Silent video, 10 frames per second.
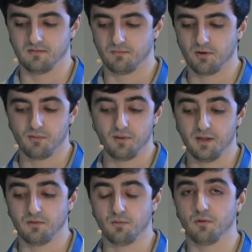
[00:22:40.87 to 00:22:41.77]
Probably
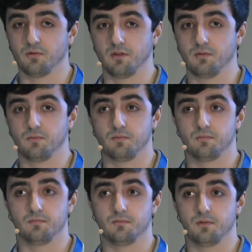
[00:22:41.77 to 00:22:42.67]
it
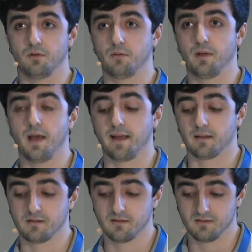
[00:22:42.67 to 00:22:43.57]
will not be hacked.